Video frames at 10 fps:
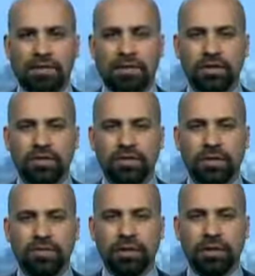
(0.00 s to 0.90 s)
and the leadership
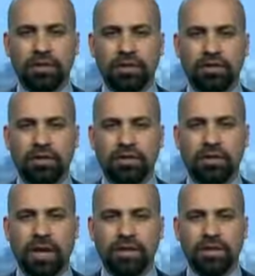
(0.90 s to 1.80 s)
of the coalition to
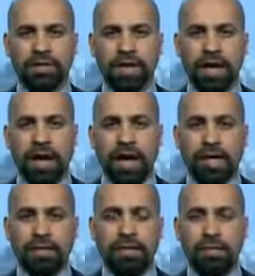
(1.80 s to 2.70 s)
London
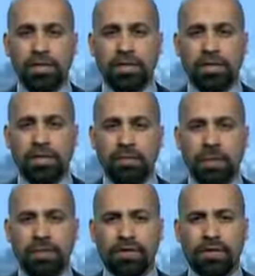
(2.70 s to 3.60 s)
and their meeting
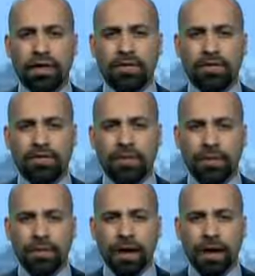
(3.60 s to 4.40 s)
with uh, Mr. William